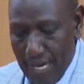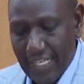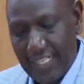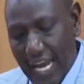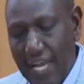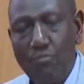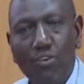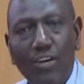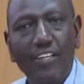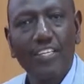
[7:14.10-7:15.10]
At a time
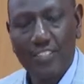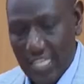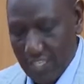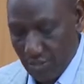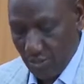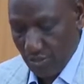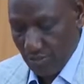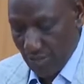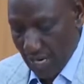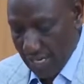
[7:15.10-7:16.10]
when the state
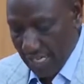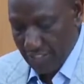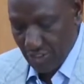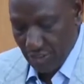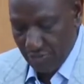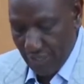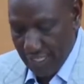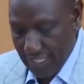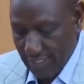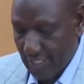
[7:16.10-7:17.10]
of our national
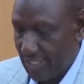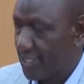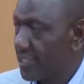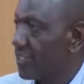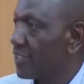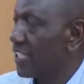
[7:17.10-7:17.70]
finances